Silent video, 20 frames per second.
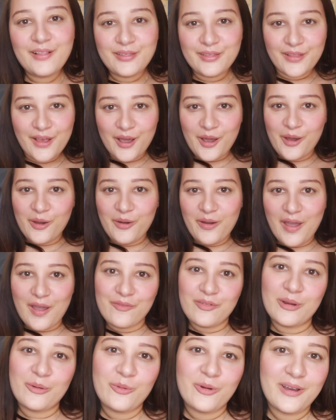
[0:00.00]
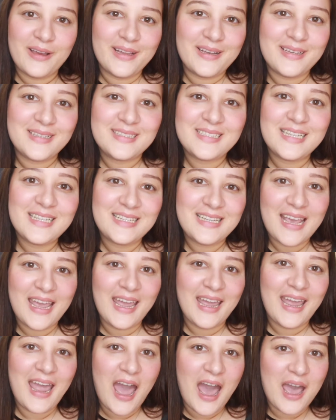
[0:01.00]
Hello everyone.
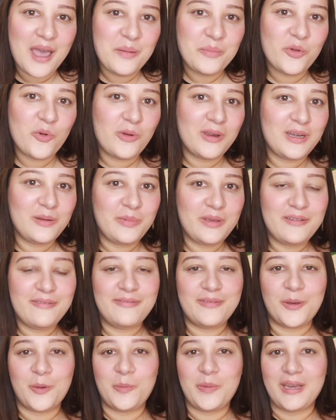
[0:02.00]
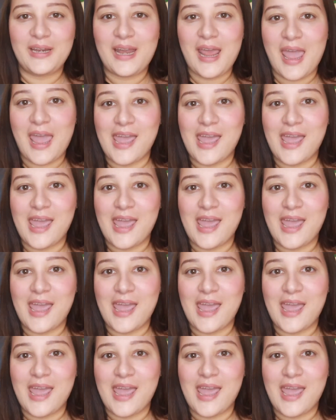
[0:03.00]
Today I am going to be filming